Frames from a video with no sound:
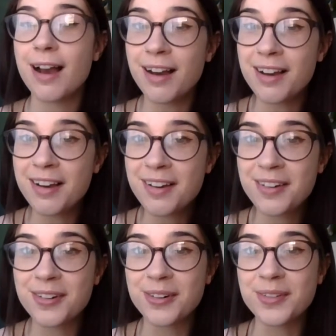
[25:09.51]

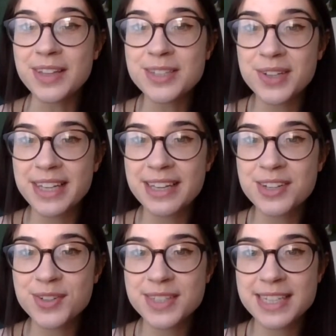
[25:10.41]
Oh, that's really
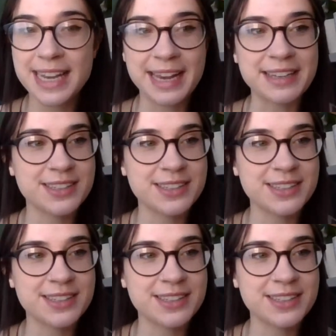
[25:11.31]
interesting.